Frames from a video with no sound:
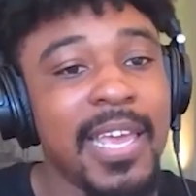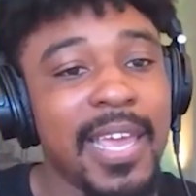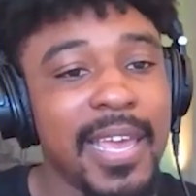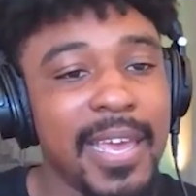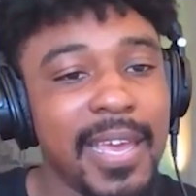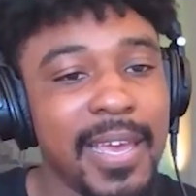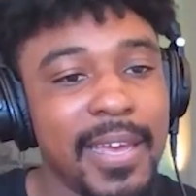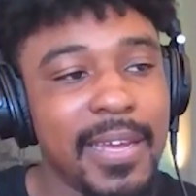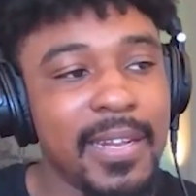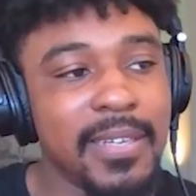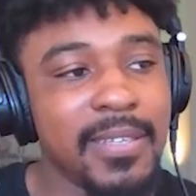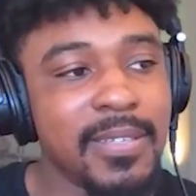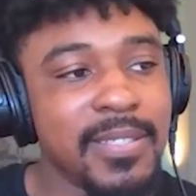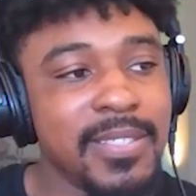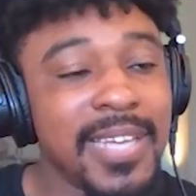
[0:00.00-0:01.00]

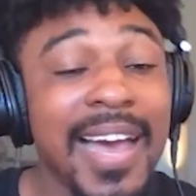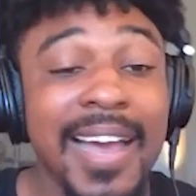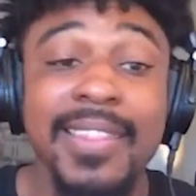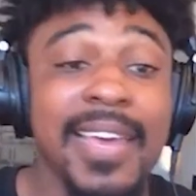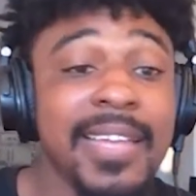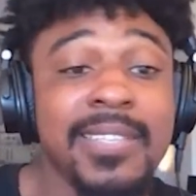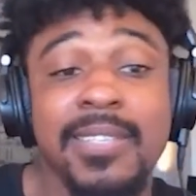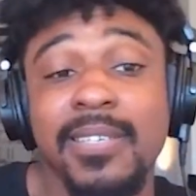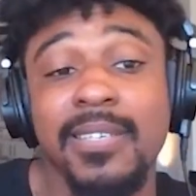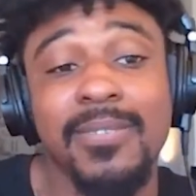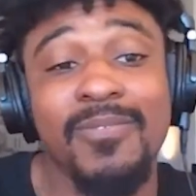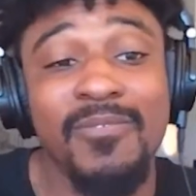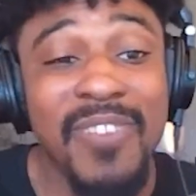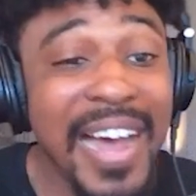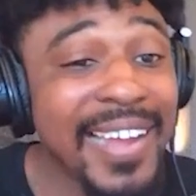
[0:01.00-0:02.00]
and tie that
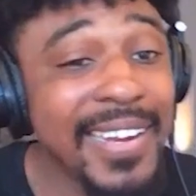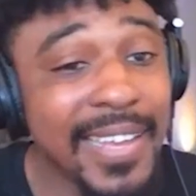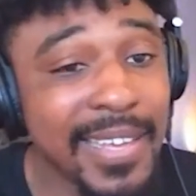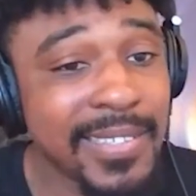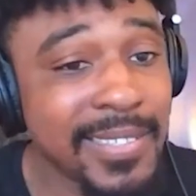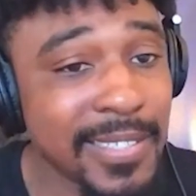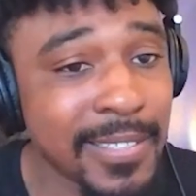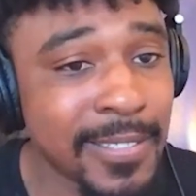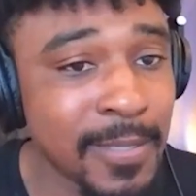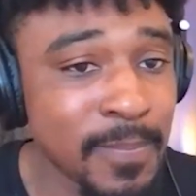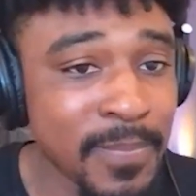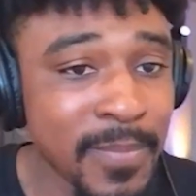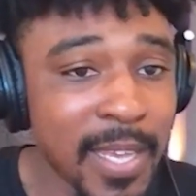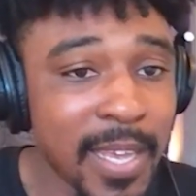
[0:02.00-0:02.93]
to finances